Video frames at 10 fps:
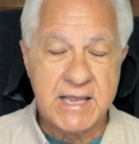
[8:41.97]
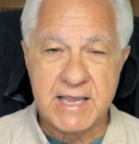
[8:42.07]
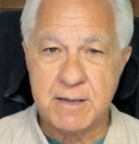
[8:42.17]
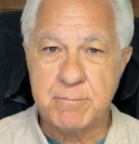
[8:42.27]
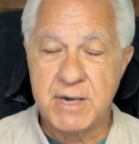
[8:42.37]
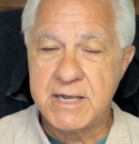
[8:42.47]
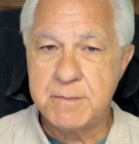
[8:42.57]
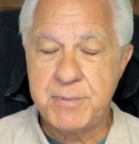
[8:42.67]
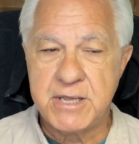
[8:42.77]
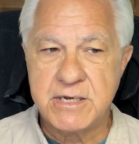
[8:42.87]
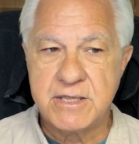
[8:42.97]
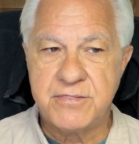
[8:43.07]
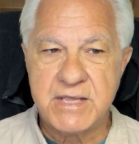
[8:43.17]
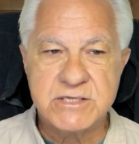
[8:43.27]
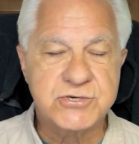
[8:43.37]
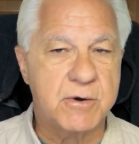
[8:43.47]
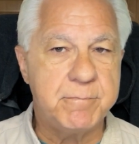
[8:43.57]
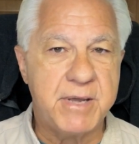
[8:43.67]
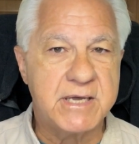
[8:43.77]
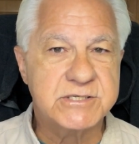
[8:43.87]
In my opinion, these are
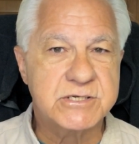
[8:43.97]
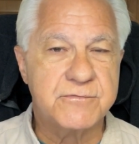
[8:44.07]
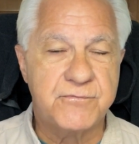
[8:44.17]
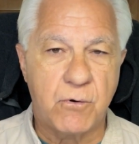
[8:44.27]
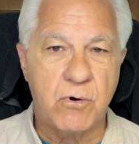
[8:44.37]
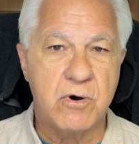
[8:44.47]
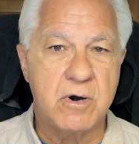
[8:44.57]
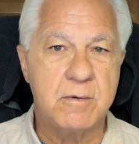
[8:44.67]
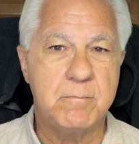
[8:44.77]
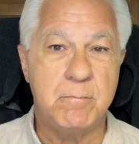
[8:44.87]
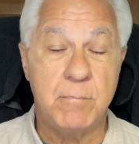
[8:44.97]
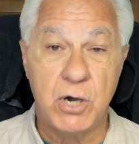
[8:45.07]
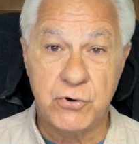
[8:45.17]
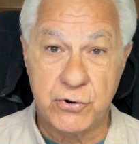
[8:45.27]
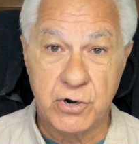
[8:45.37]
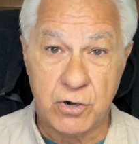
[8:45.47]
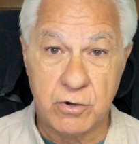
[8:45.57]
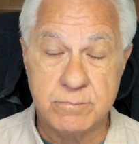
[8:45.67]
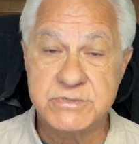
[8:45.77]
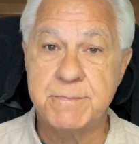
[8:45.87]
best for
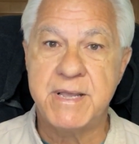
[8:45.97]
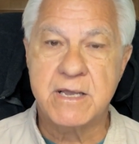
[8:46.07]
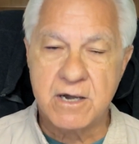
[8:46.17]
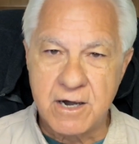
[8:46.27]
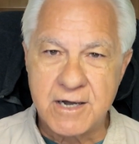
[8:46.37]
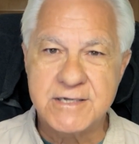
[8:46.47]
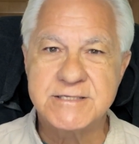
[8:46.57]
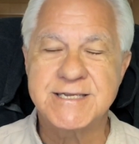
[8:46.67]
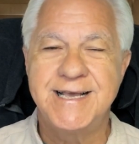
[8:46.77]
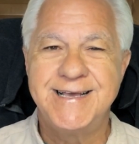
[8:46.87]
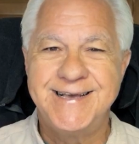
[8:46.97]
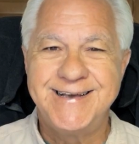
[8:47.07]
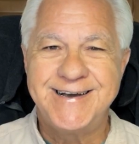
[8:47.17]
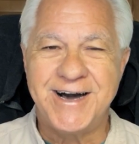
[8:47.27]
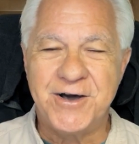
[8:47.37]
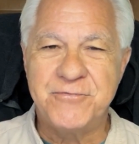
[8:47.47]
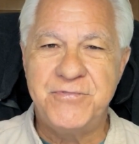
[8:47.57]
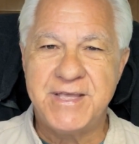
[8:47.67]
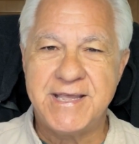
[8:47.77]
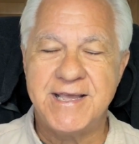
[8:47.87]
motorhomes because of
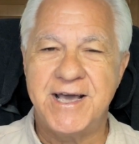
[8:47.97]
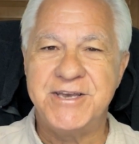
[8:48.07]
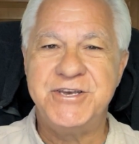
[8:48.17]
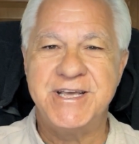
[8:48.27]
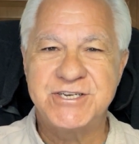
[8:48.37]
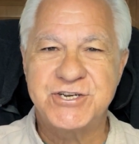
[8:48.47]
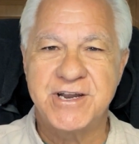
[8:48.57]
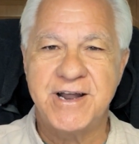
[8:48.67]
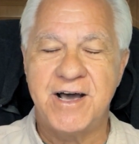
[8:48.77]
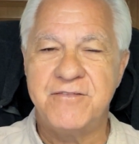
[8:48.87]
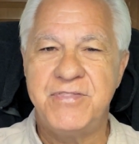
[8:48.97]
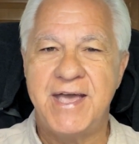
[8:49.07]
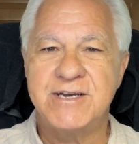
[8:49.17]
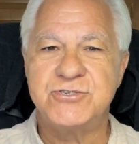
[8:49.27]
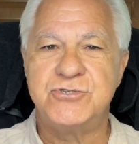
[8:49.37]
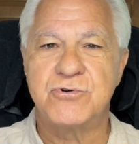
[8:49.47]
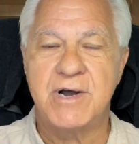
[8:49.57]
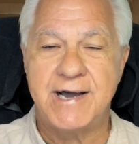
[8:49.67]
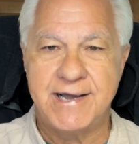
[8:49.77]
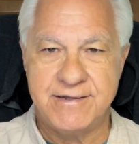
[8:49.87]
the addition of that
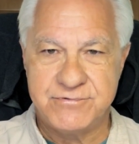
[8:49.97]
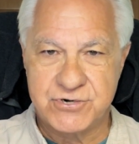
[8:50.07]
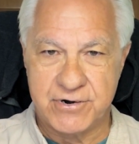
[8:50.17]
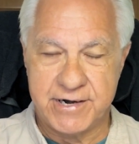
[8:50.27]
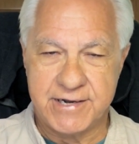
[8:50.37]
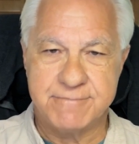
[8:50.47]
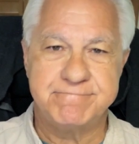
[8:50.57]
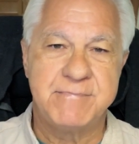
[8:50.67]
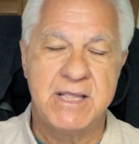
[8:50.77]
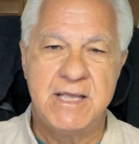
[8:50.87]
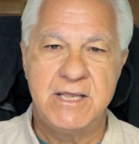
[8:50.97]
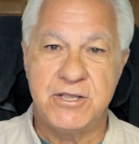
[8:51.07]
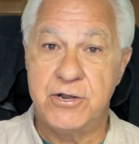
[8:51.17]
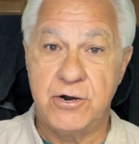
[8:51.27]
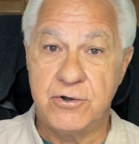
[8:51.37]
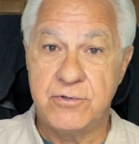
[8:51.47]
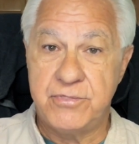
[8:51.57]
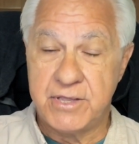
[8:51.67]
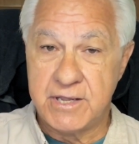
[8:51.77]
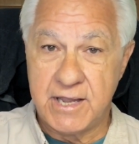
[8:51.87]
drivetrain, you know,
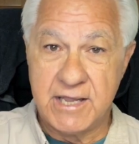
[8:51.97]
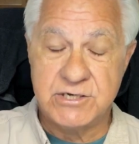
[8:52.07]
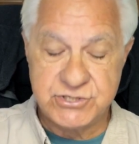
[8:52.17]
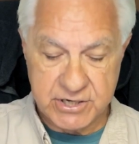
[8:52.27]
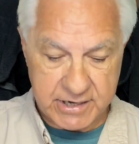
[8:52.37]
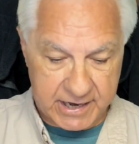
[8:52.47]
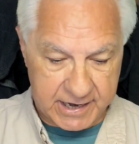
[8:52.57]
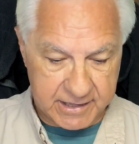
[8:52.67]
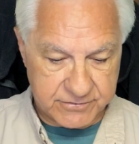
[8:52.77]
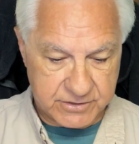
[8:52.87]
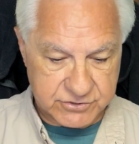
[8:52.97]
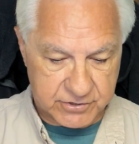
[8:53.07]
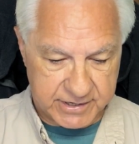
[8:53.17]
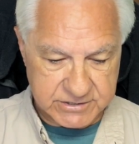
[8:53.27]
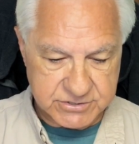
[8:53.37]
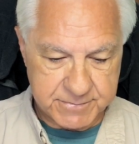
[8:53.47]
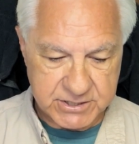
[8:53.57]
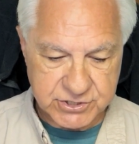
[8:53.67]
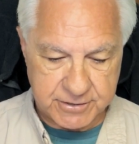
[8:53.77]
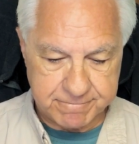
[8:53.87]
the engine and the
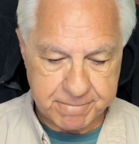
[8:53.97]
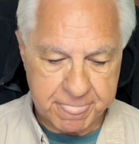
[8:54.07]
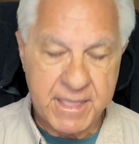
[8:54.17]
transmission.